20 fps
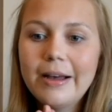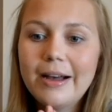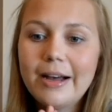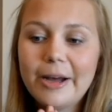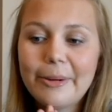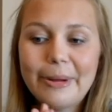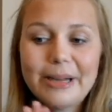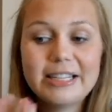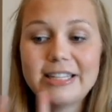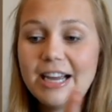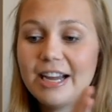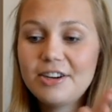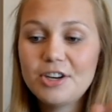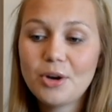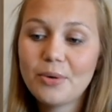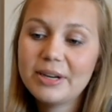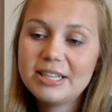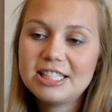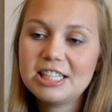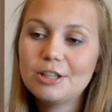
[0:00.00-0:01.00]
I had
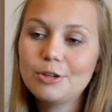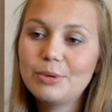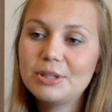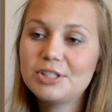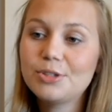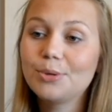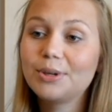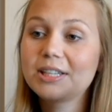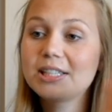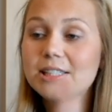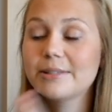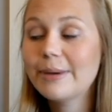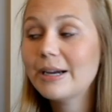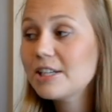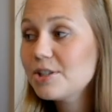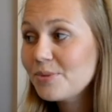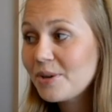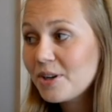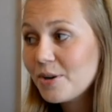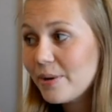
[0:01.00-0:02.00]
no idea what to
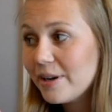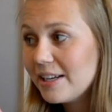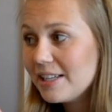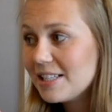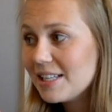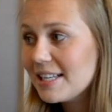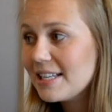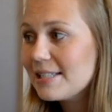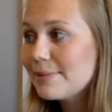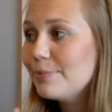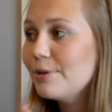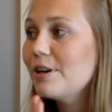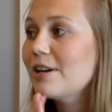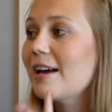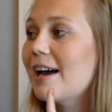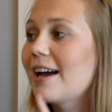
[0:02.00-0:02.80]
expect when going into this book.